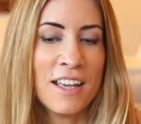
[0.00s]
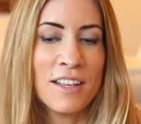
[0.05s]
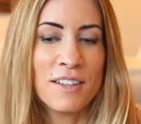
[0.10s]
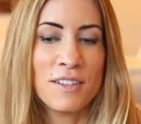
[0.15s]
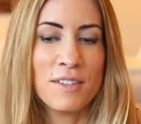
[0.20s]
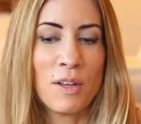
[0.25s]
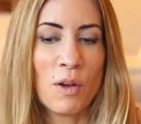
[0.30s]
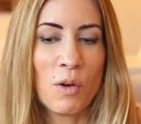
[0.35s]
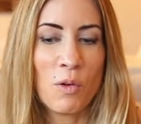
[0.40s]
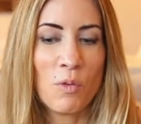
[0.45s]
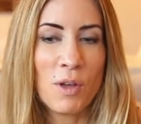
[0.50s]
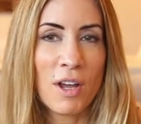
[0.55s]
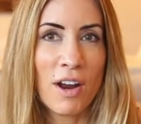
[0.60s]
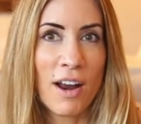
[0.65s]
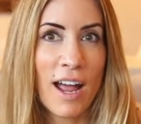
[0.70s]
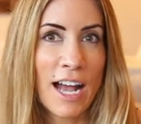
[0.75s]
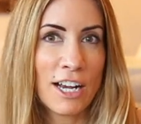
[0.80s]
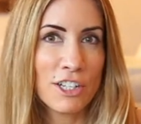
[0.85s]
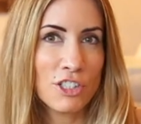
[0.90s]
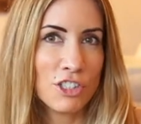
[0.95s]
So we
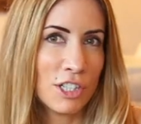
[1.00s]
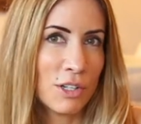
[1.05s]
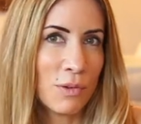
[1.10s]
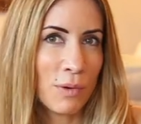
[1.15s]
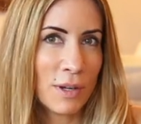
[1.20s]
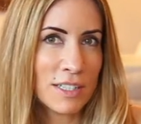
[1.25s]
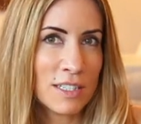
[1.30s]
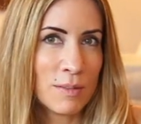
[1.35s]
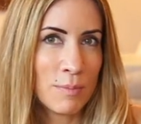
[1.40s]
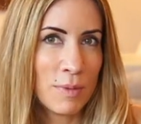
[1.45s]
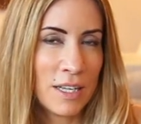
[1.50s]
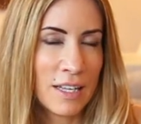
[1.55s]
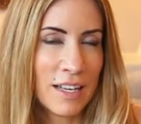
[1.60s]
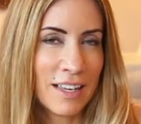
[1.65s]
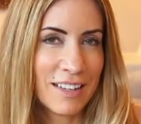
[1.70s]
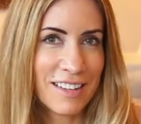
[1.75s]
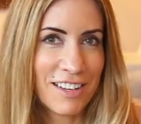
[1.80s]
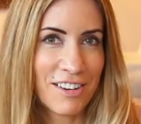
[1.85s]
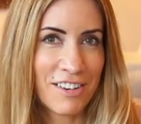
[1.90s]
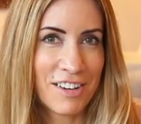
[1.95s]
are actually going to
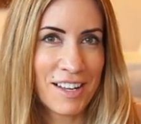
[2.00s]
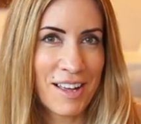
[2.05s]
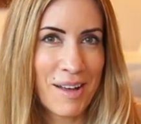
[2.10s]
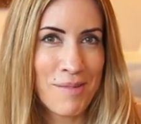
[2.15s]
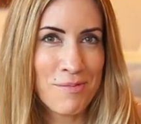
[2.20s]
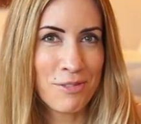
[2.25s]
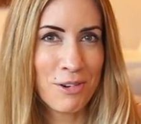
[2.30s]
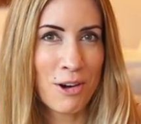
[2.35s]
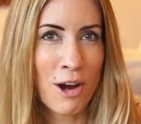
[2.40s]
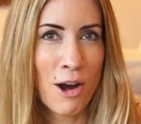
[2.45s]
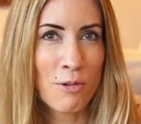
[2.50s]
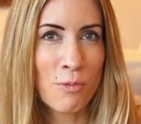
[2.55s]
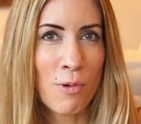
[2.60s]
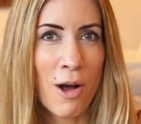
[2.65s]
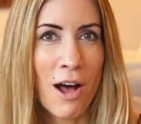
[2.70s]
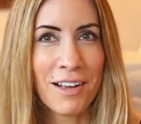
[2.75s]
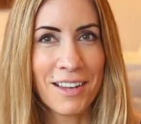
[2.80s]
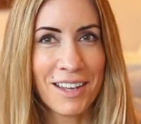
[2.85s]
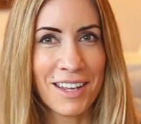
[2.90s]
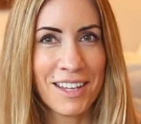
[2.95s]
be gearing up for our
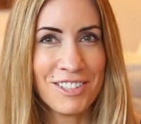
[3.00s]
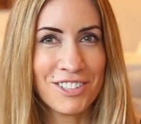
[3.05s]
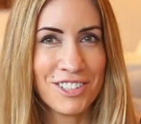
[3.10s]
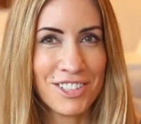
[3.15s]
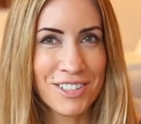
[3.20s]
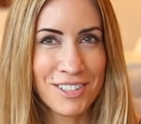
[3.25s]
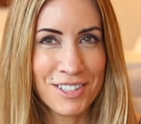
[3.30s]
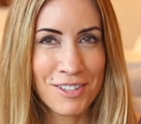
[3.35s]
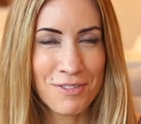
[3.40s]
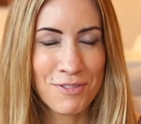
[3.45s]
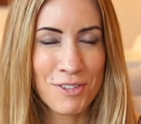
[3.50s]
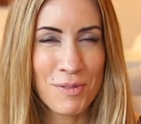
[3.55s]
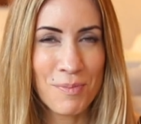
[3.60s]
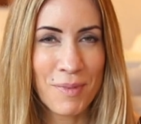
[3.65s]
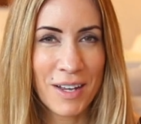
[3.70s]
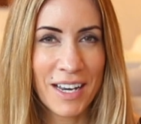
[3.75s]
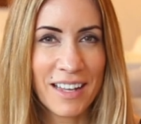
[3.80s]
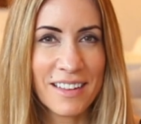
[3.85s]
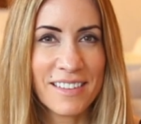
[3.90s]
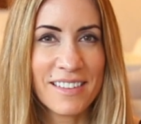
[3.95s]
walk in just a few
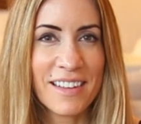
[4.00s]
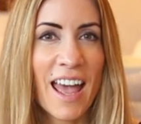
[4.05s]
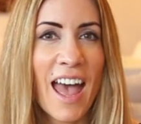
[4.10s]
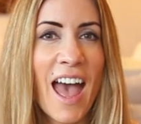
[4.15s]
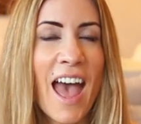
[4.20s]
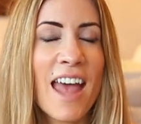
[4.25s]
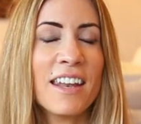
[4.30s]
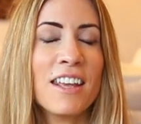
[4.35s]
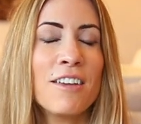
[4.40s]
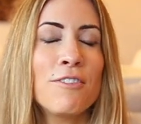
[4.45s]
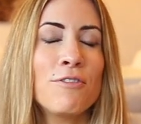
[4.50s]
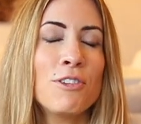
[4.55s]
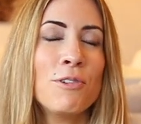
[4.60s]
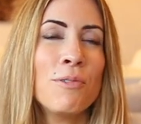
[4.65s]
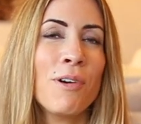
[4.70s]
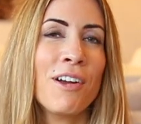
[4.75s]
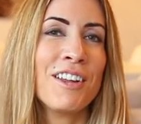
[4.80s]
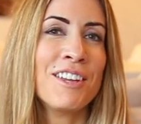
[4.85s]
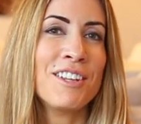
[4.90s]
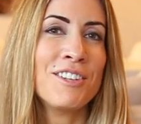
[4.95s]
minutes. And if
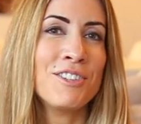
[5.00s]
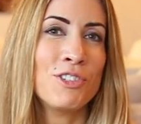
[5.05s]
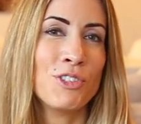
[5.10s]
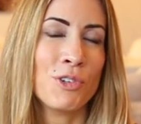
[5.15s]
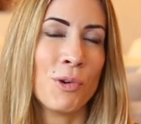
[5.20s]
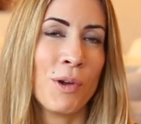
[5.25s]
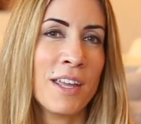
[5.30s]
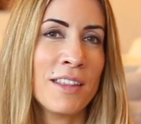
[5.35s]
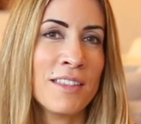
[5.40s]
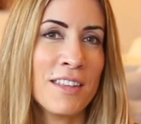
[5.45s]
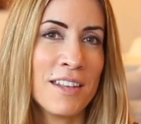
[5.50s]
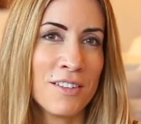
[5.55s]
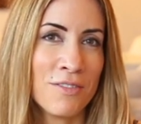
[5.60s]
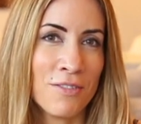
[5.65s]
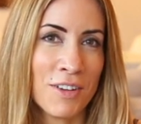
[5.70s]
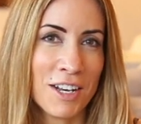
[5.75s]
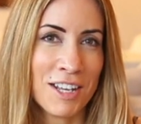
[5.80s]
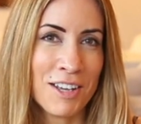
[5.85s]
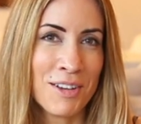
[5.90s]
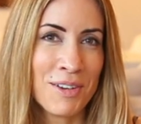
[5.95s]
you are enjoying these
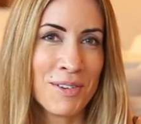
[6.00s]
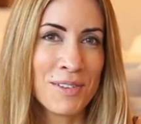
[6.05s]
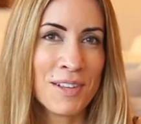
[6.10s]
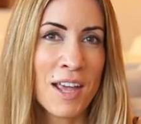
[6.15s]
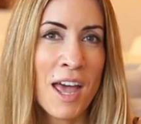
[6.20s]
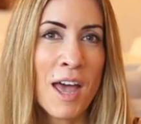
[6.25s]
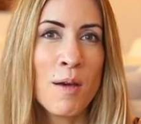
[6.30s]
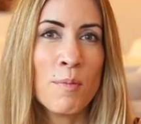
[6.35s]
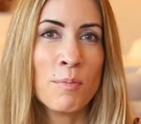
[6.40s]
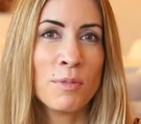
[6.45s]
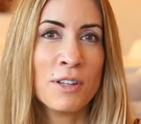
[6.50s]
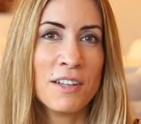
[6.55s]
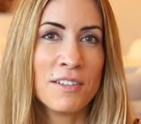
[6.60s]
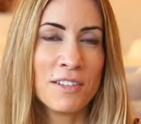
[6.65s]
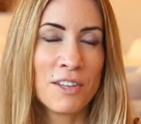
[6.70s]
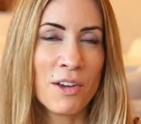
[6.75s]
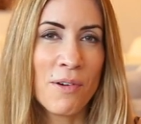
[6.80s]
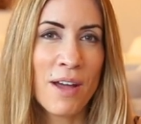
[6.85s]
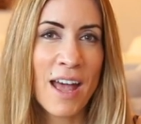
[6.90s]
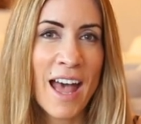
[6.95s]
videos,
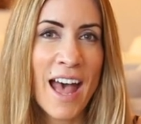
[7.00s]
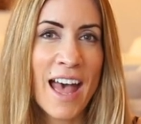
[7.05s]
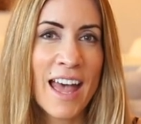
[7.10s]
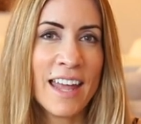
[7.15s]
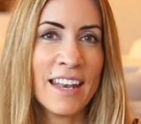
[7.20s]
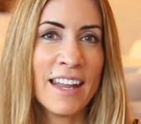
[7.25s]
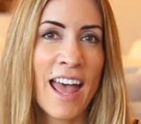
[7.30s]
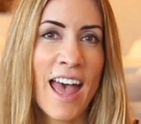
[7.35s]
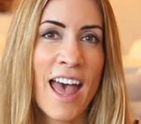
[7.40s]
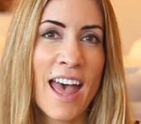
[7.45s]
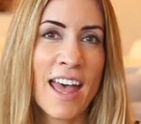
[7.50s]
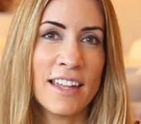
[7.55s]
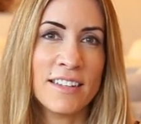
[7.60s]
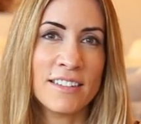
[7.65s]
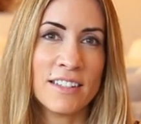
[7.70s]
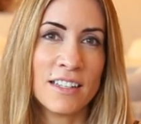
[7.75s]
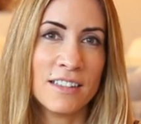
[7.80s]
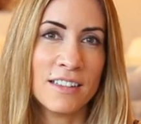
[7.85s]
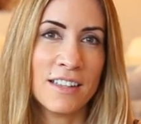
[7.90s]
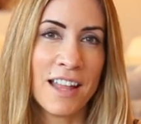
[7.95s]
please go ahead
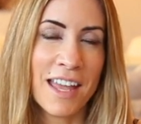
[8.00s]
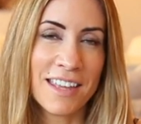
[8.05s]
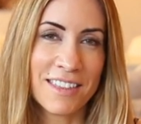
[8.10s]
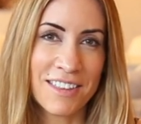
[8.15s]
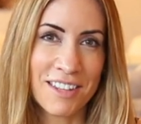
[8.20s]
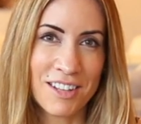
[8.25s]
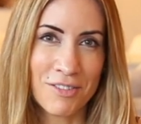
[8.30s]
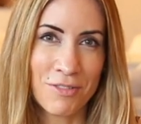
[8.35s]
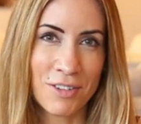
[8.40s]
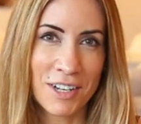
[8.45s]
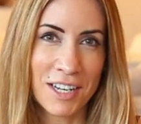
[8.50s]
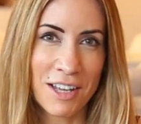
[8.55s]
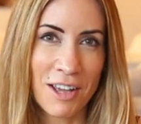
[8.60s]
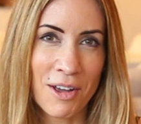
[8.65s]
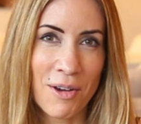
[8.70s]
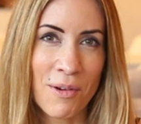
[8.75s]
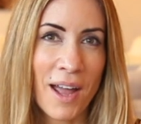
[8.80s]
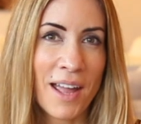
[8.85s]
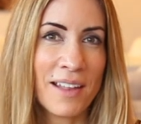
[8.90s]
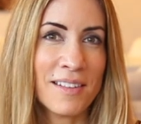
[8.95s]
and like this
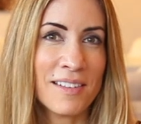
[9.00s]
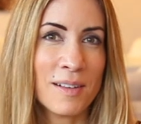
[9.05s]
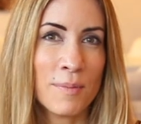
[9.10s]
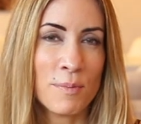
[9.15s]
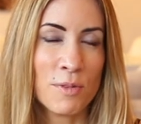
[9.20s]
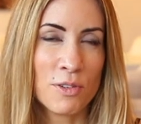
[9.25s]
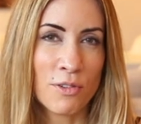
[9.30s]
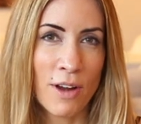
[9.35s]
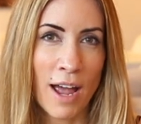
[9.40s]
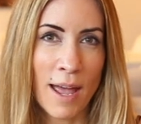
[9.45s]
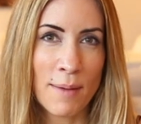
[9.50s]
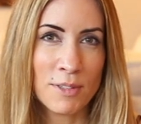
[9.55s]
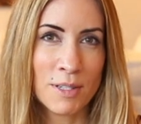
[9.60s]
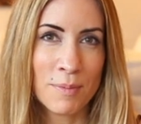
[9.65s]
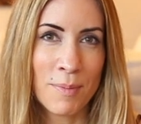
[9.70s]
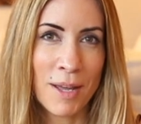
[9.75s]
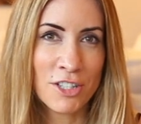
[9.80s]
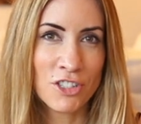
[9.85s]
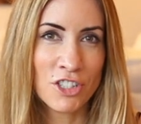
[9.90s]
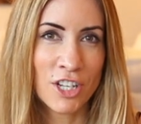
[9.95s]
video and subscribe
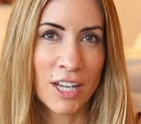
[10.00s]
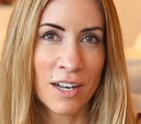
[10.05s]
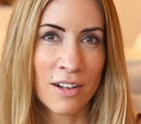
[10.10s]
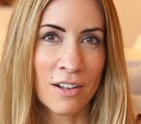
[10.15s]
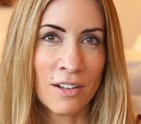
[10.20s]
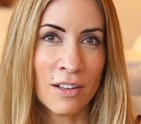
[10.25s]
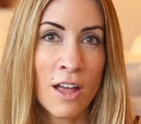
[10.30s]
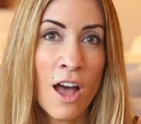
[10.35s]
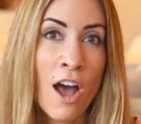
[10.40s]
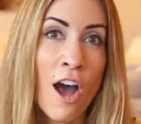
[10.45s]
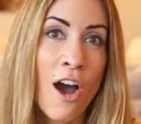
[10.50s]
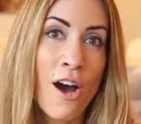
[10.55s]
to my channel.